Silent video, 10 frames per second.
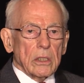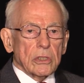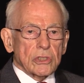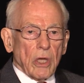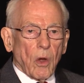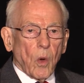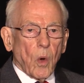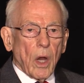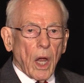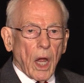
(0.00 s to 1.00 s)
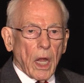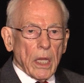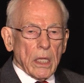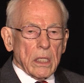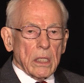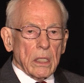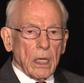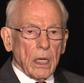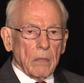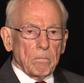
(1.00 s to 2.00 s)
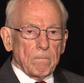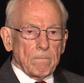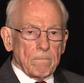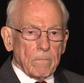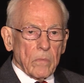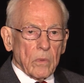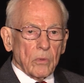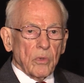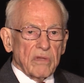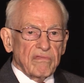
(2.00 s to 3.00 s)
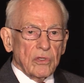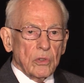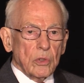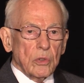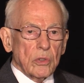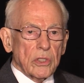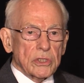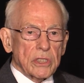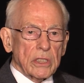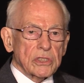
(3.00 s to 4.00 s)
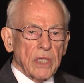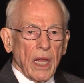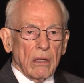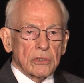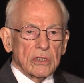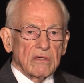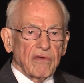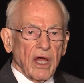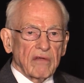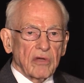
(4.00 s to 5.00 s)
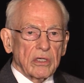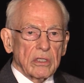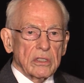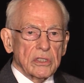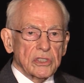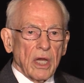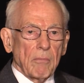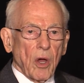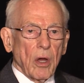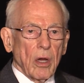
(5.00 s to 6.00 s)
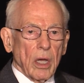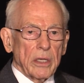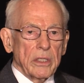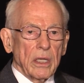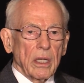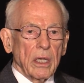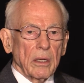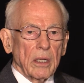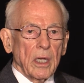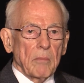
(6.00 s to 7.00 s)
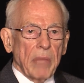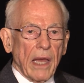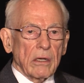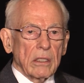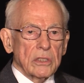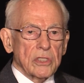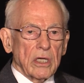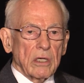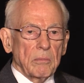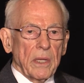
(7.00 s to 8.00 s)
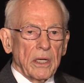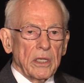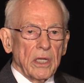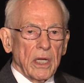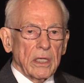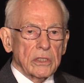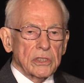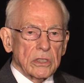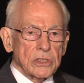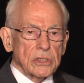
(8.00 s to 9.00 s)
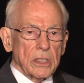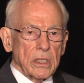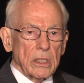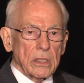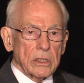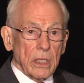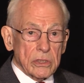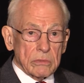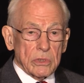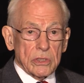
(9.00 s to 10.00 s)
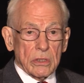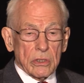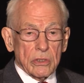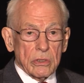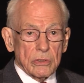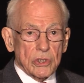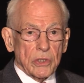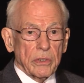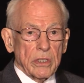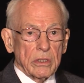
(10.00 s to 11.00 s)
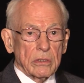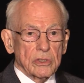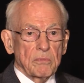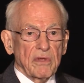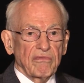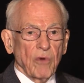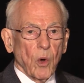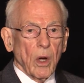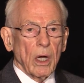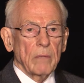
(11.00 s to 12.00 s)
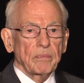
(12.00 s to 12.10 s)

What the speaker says: So I reviewed the 6,500 and some odd patterns that had been done since the test was introduced 3 years before,